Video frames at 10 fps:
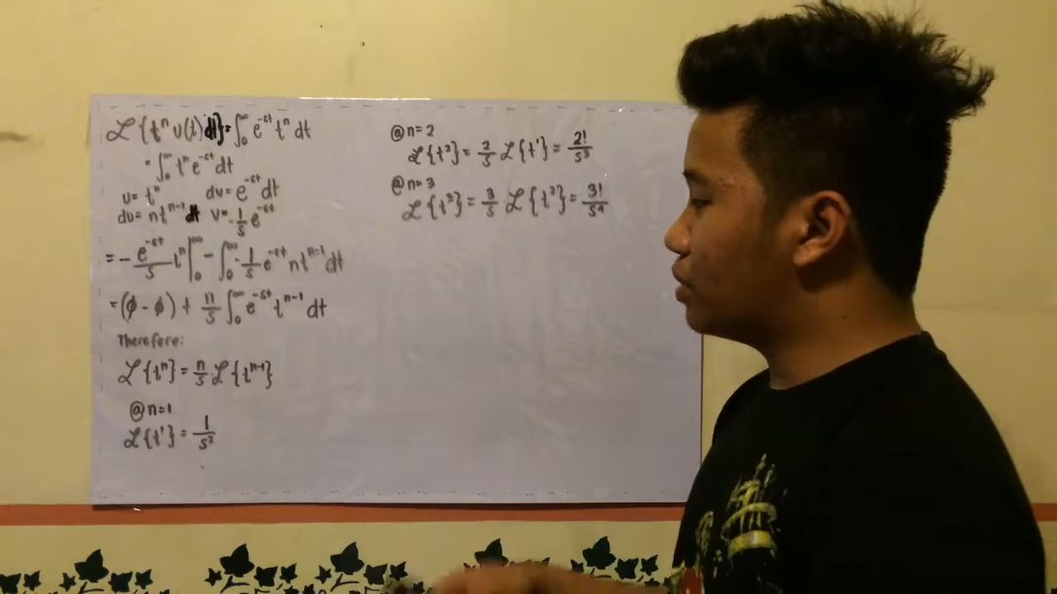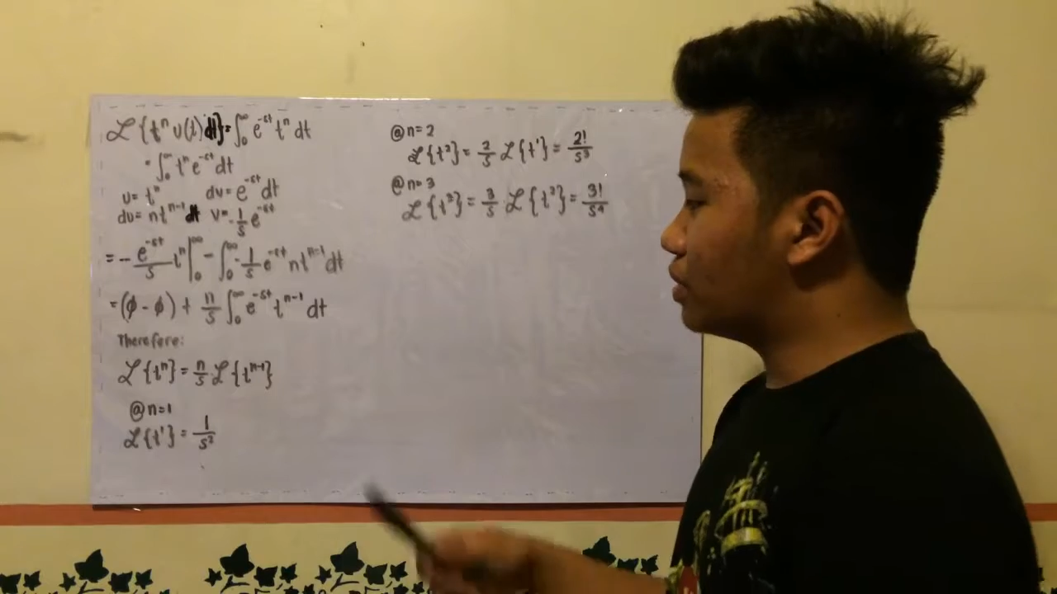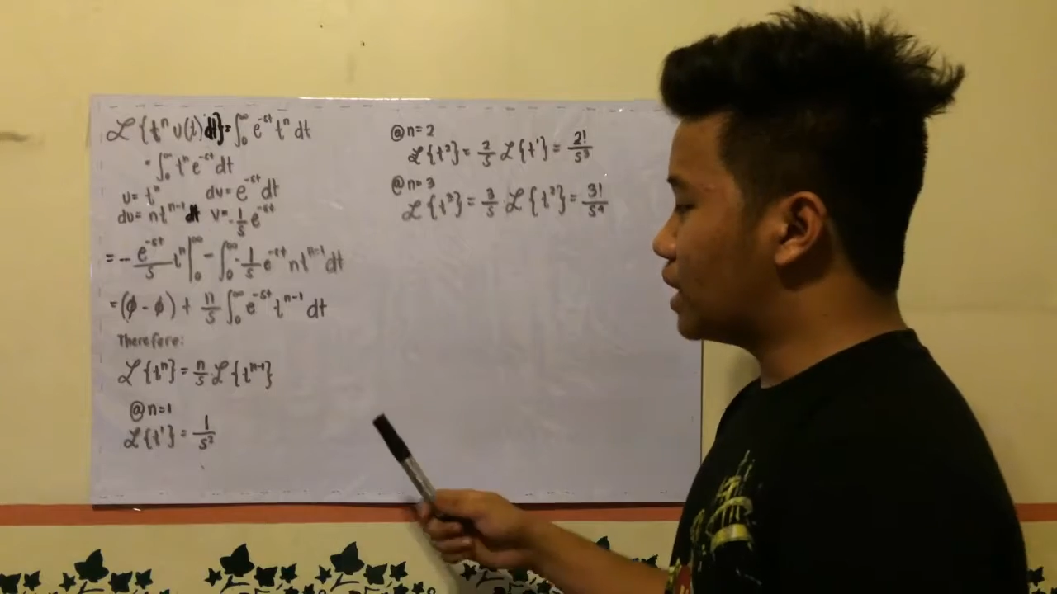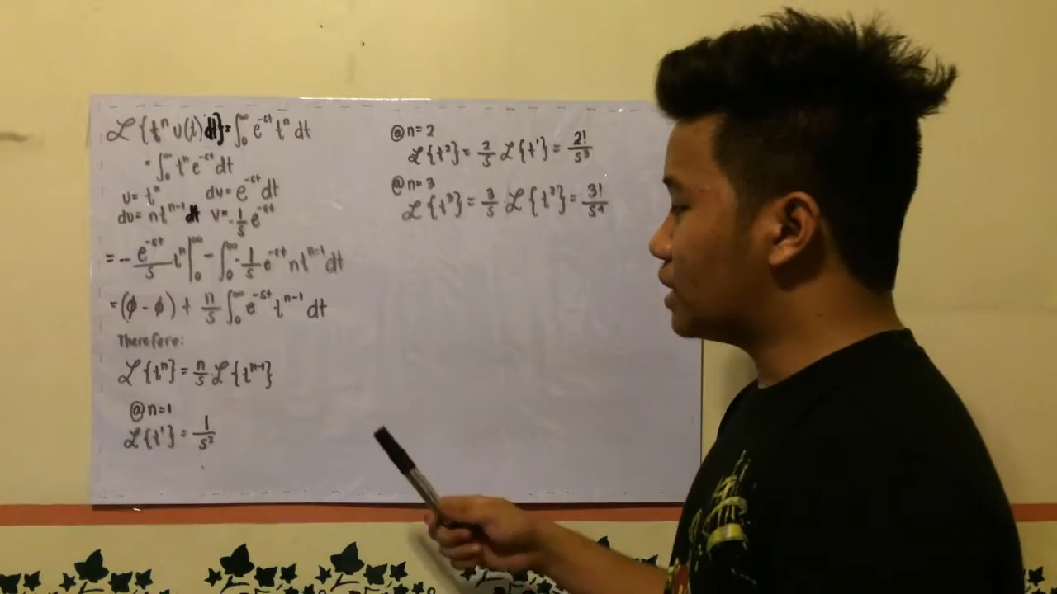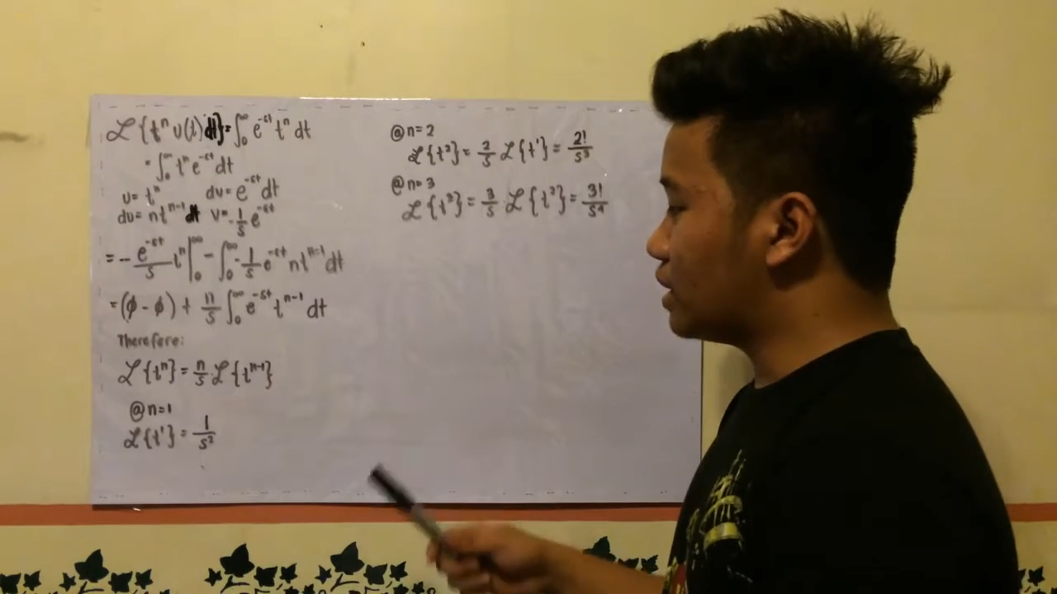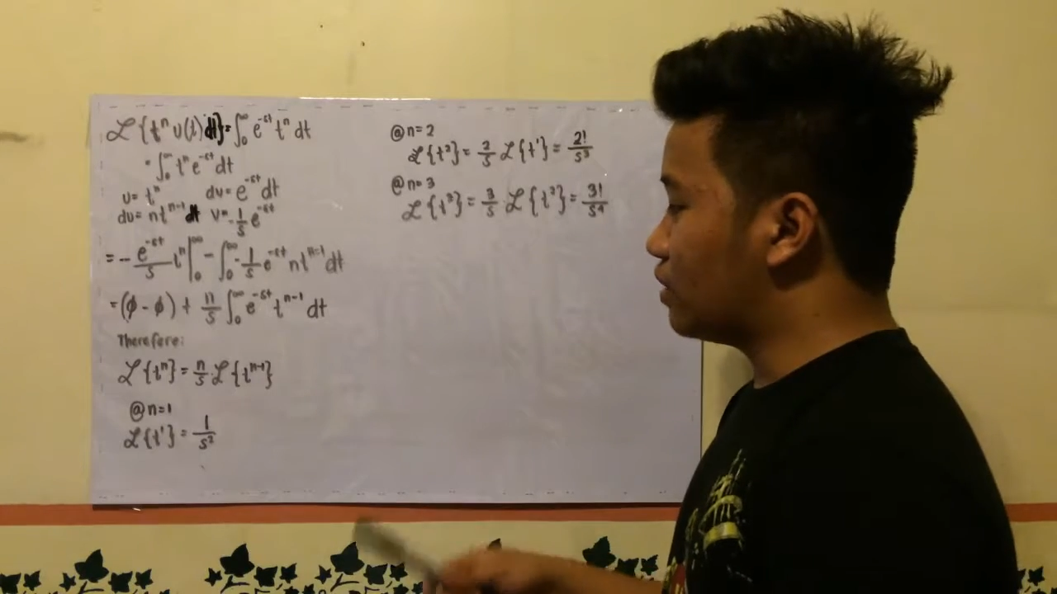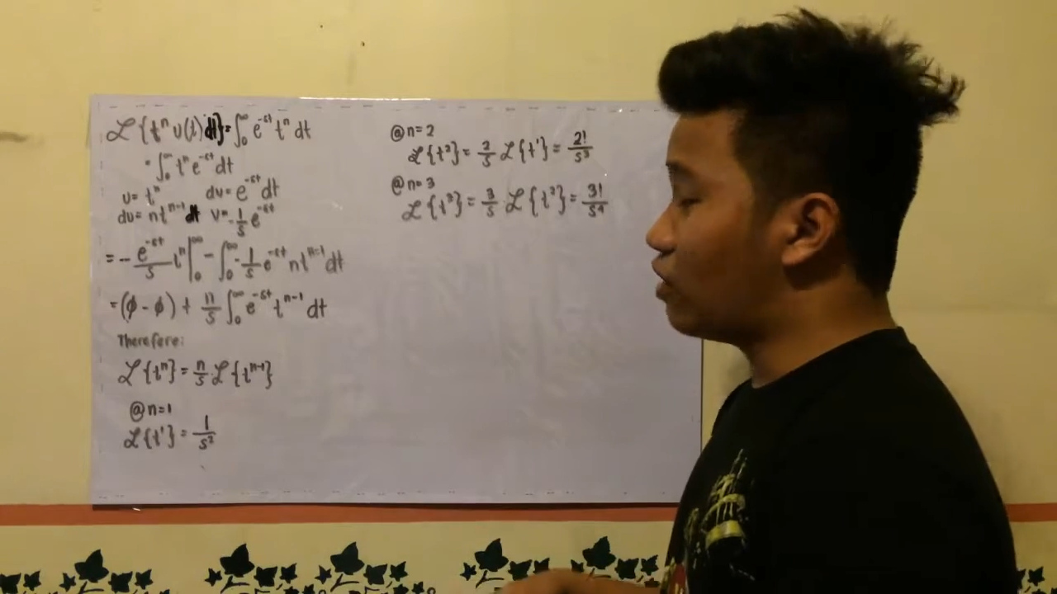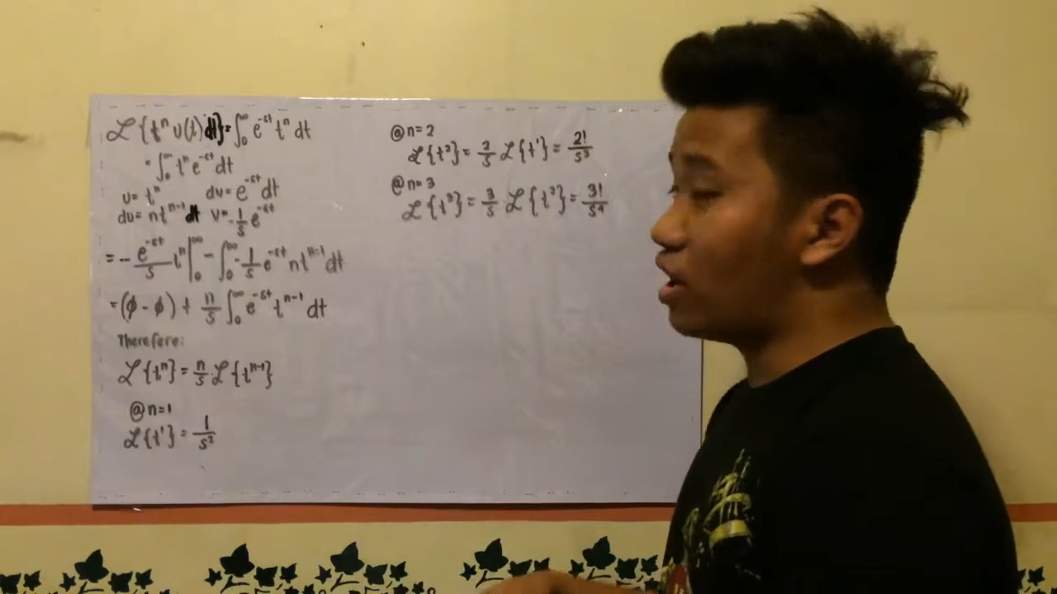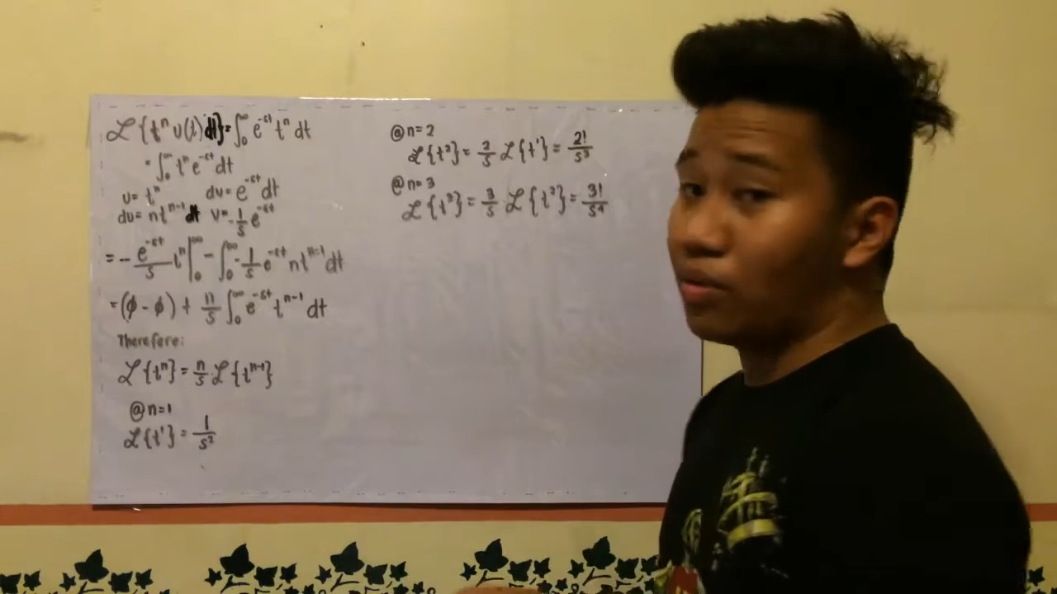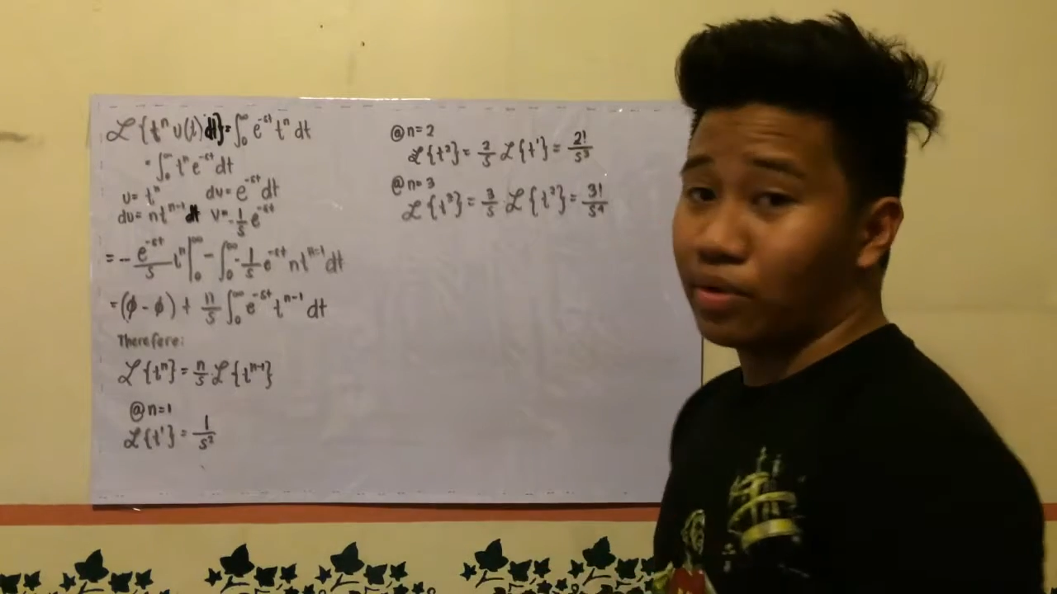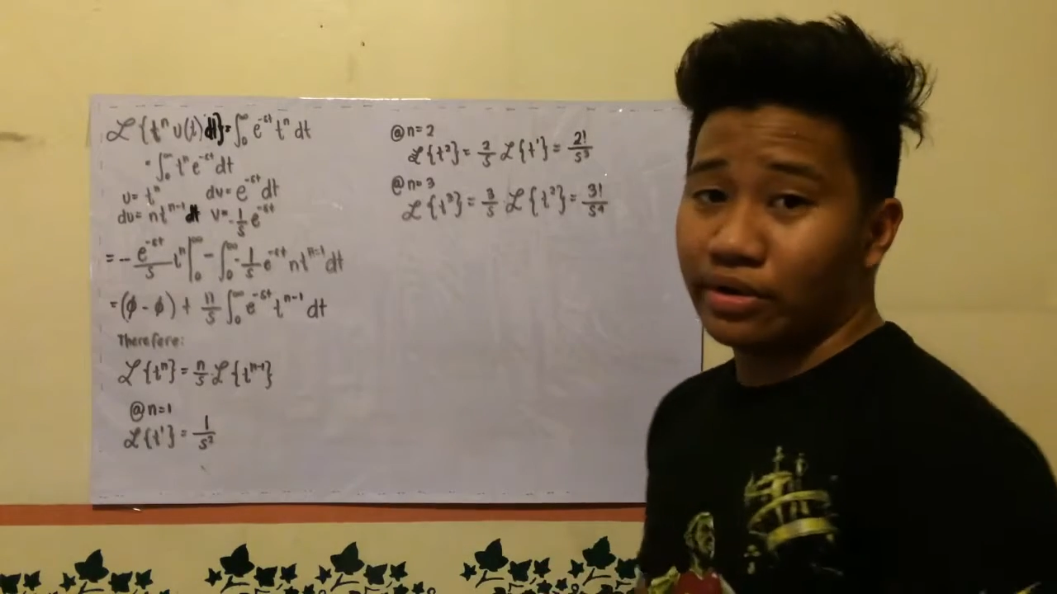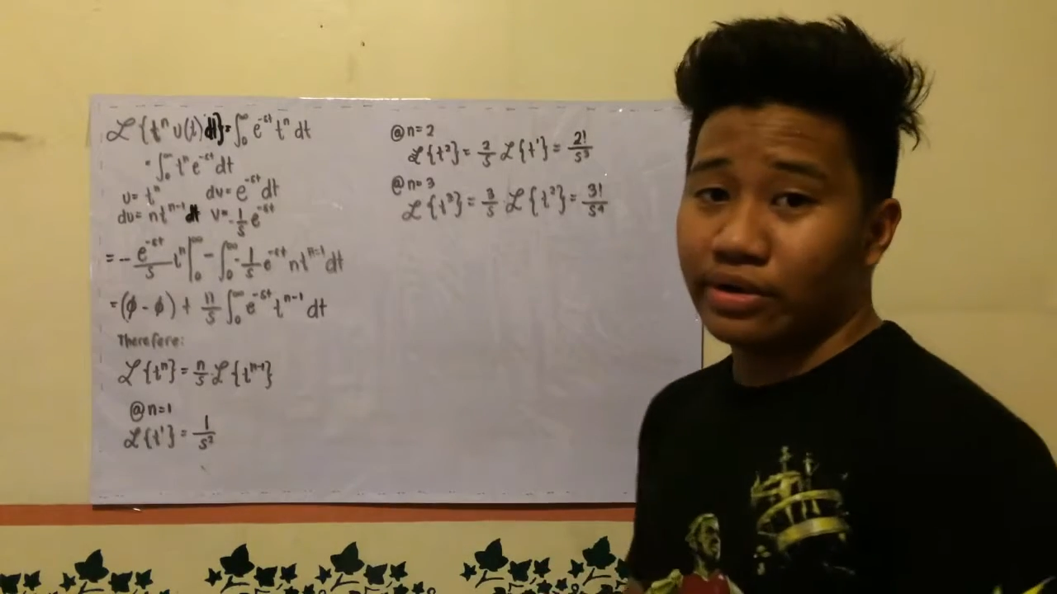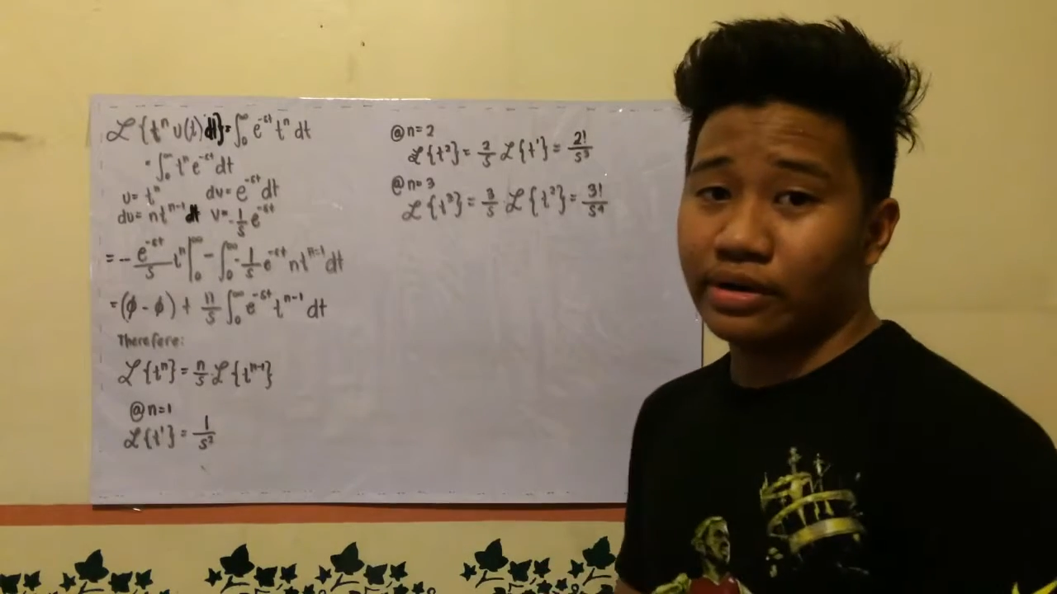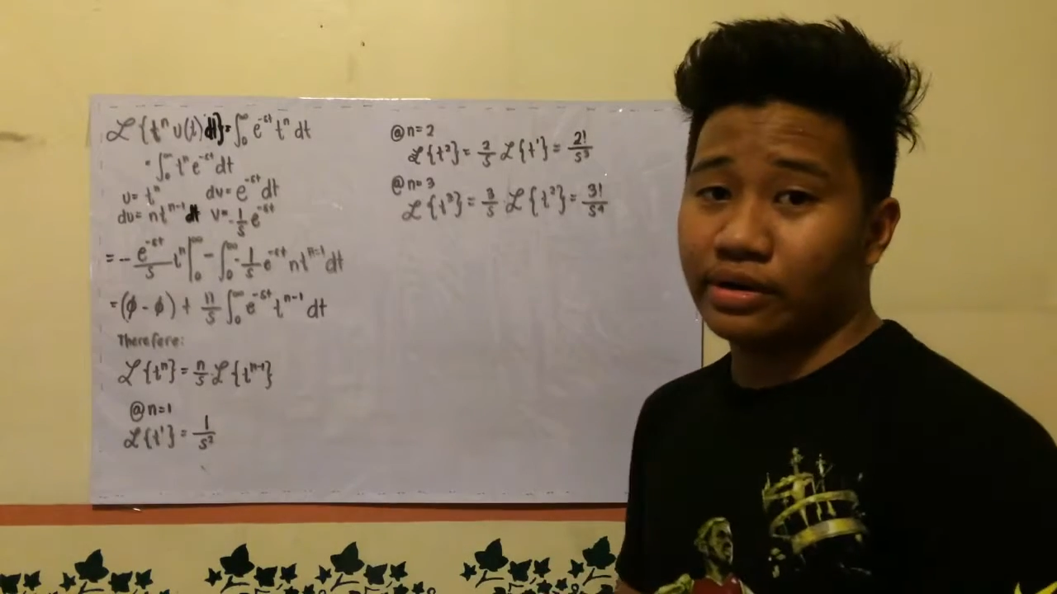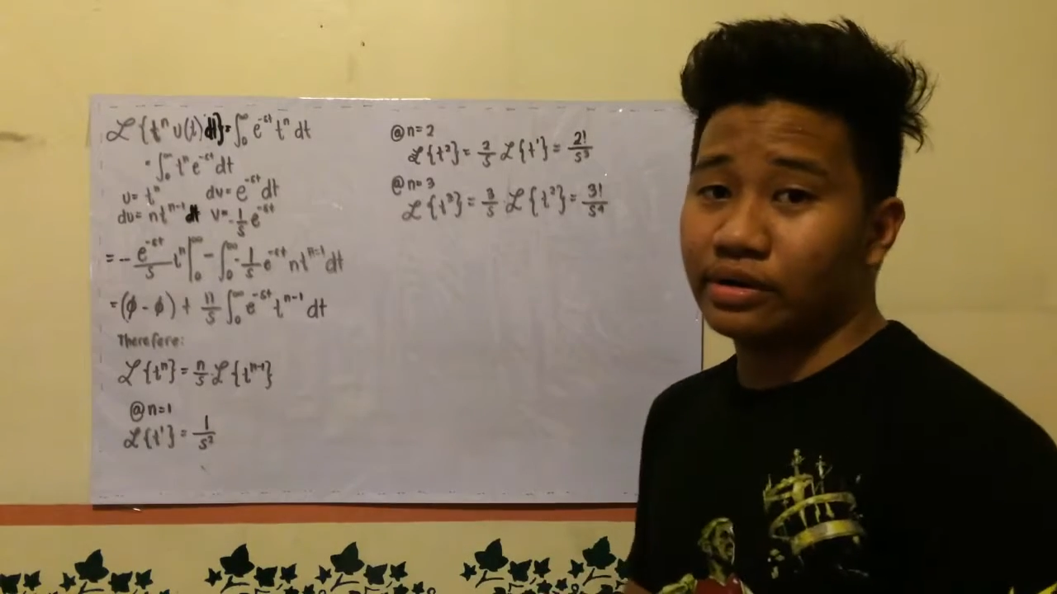to test if our